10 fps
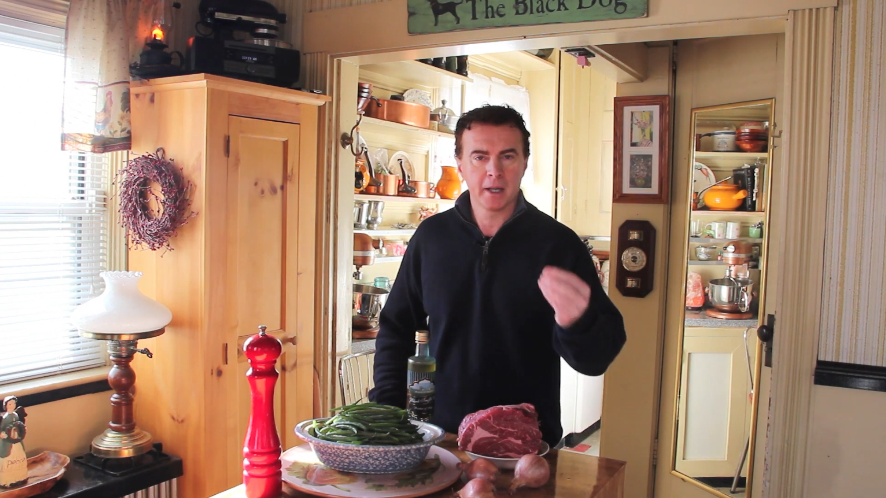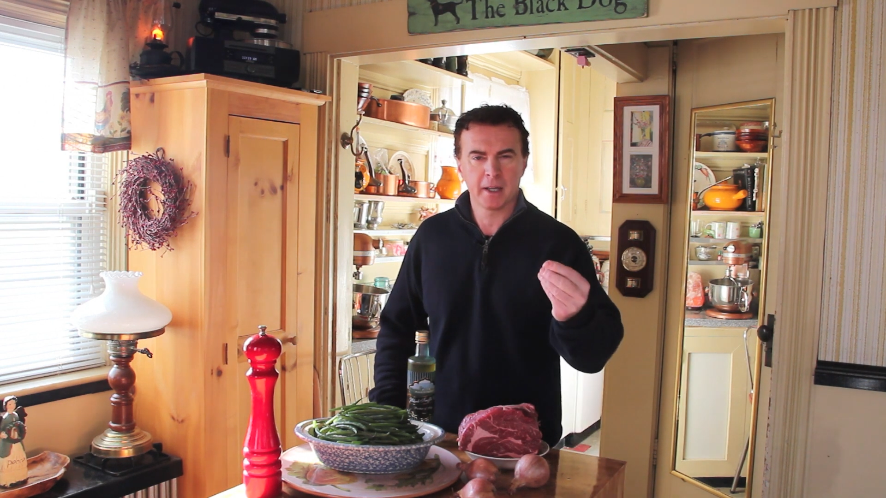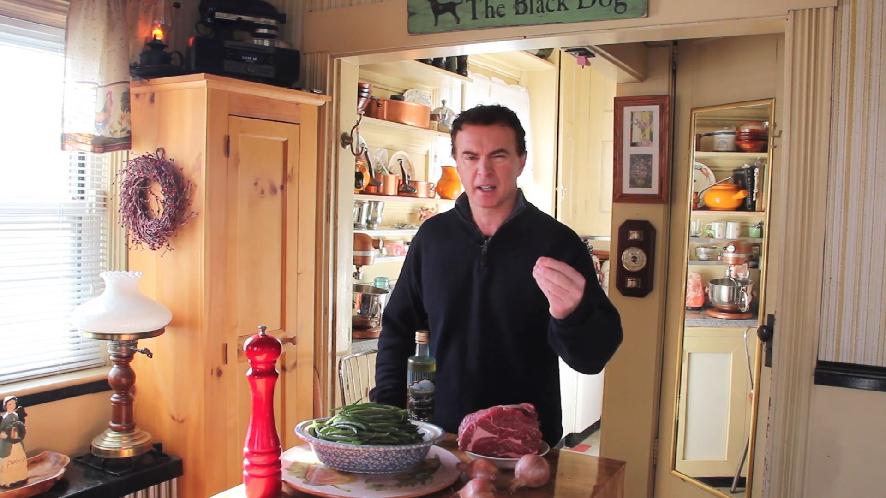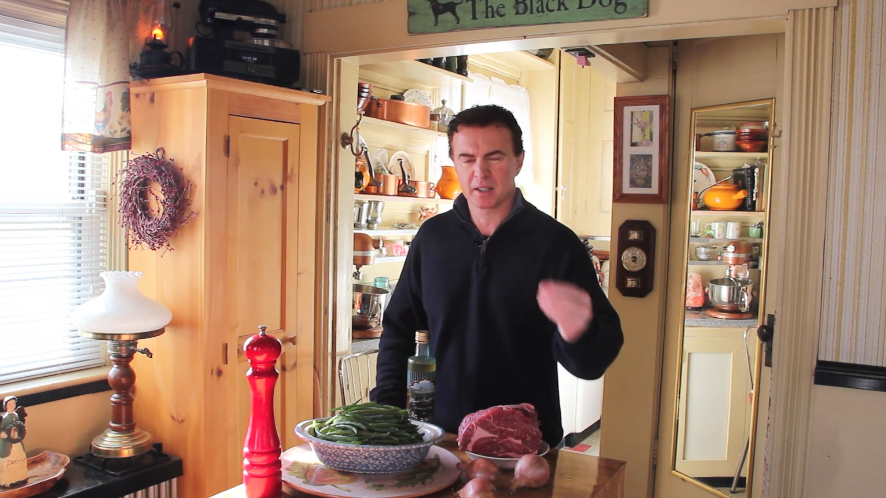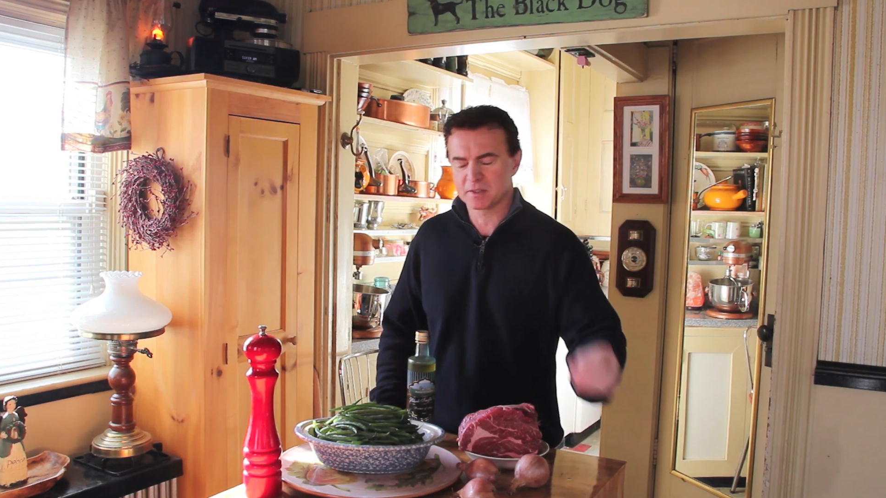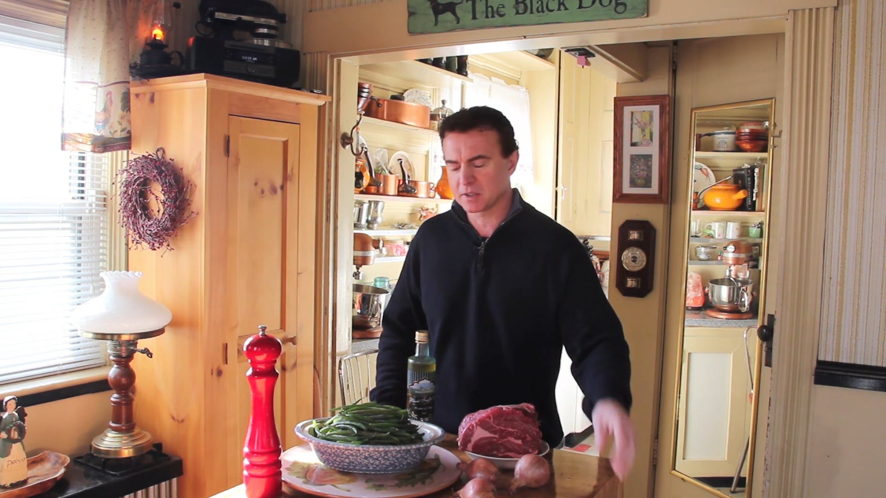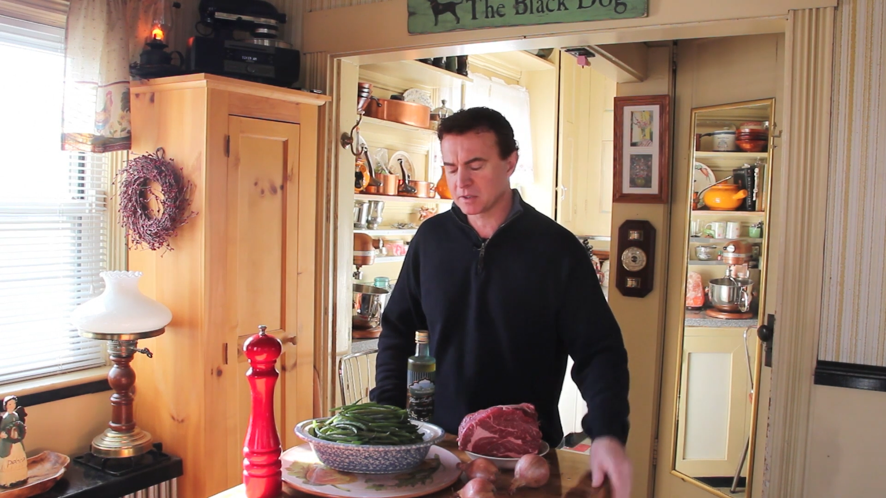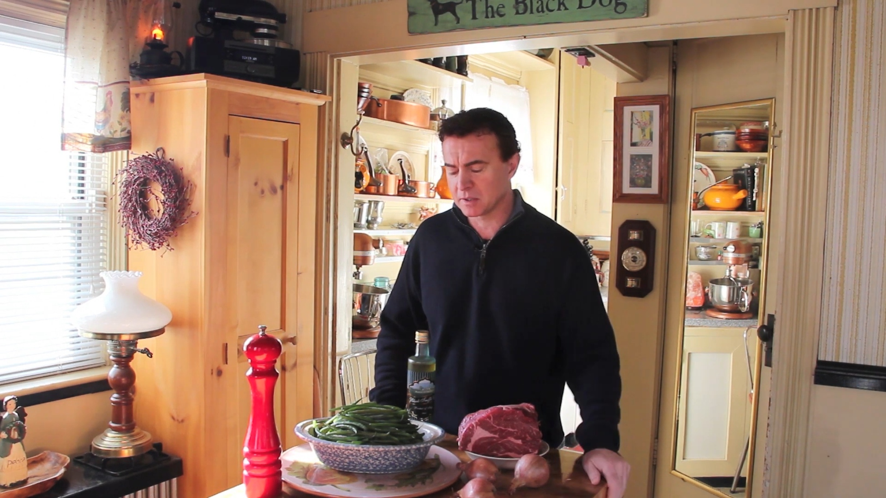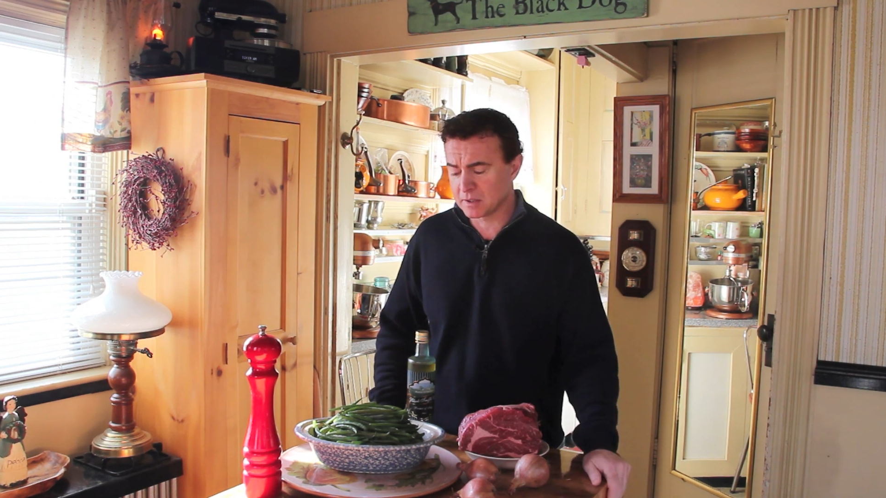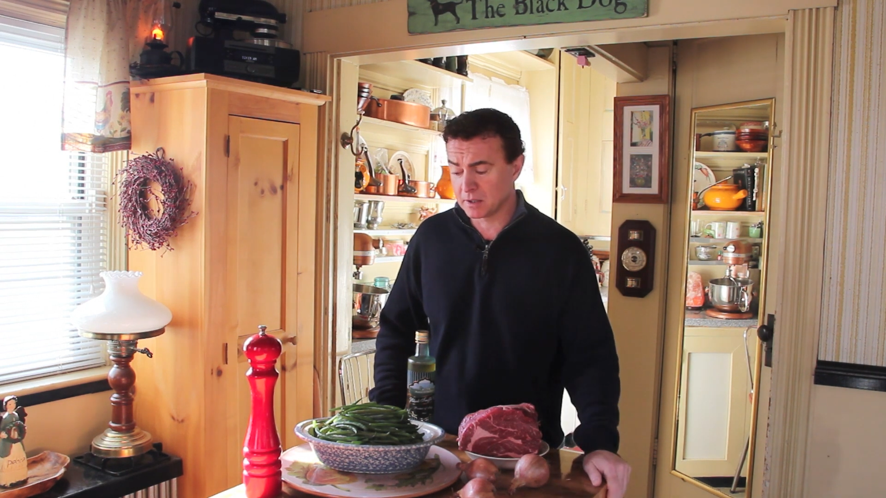and a
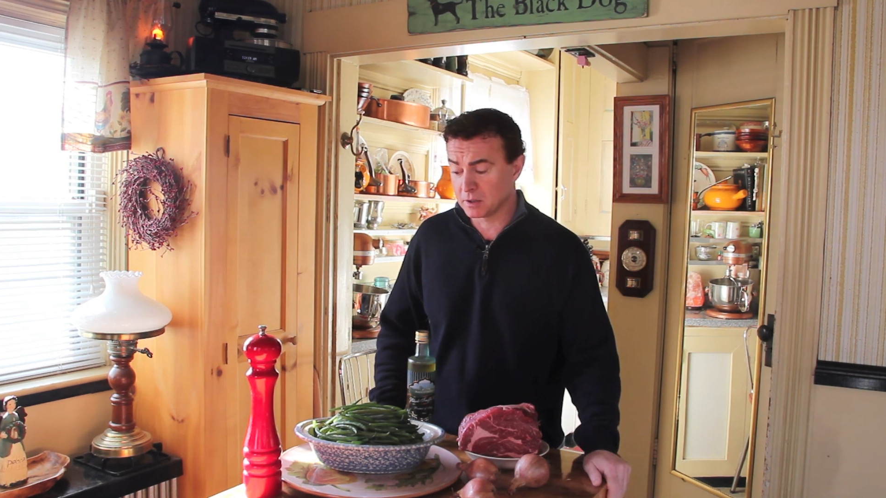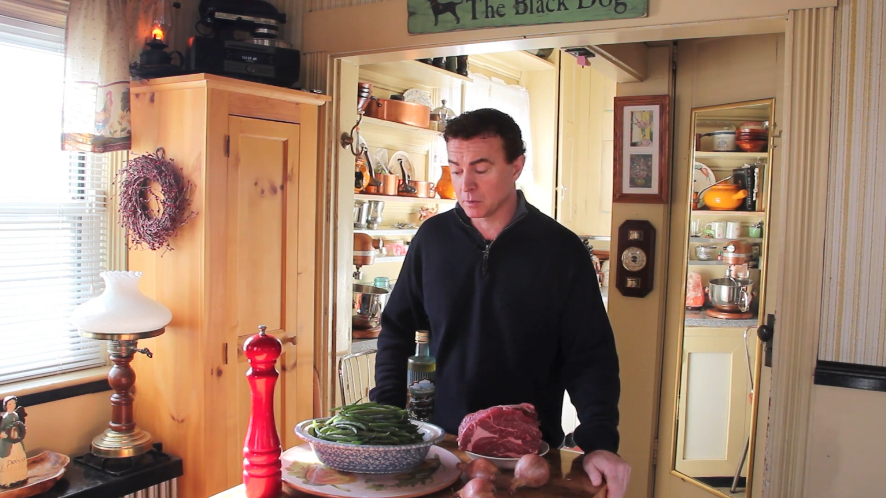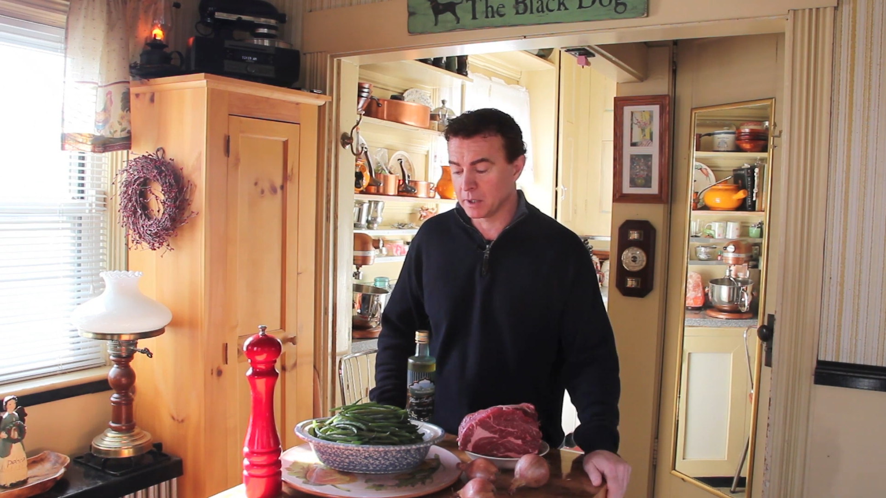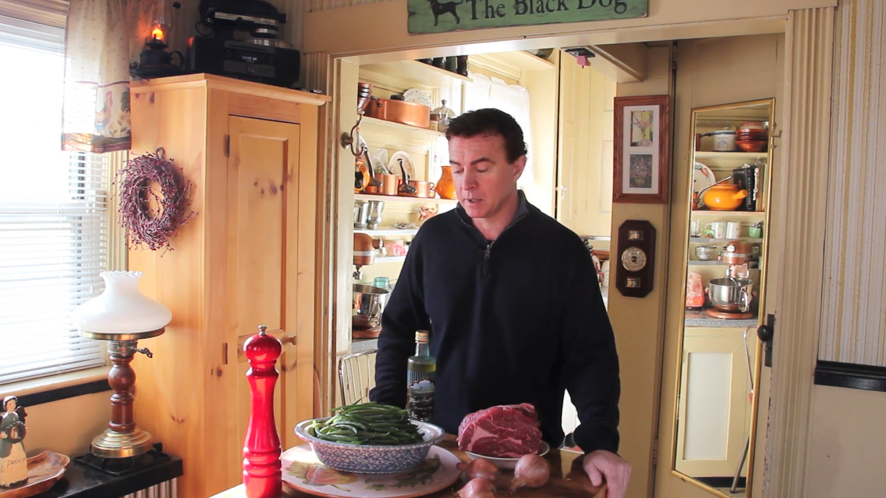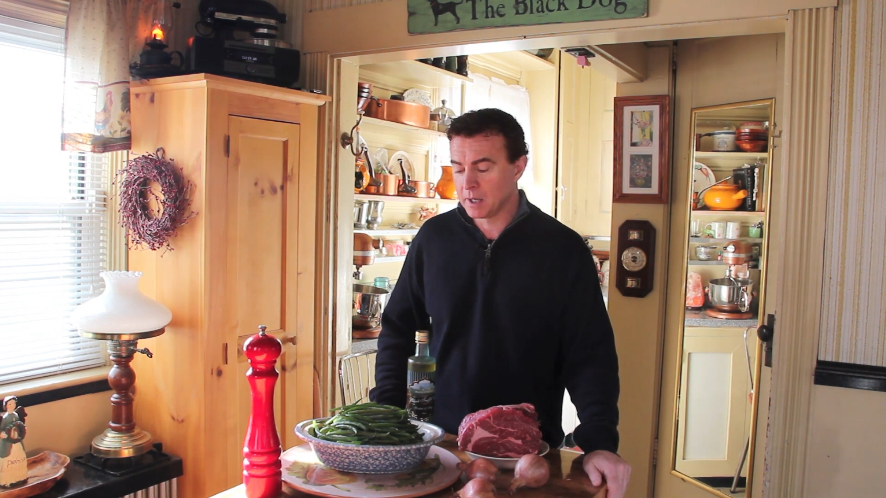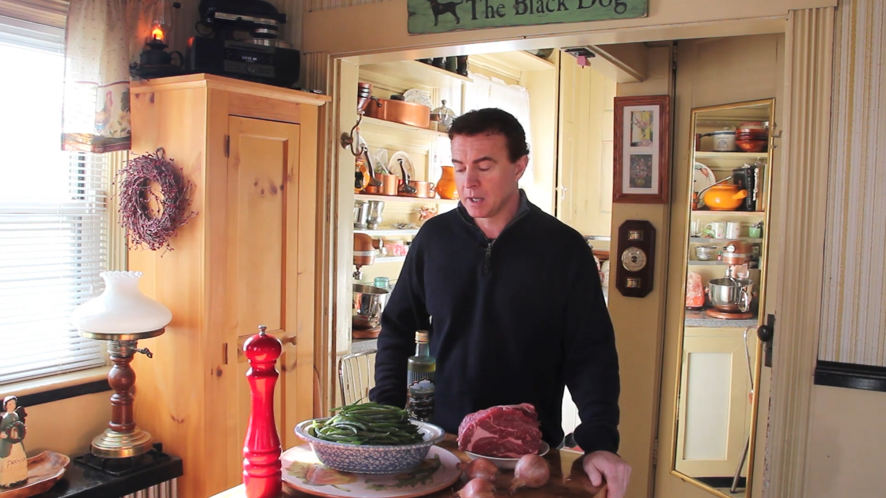consistency to it.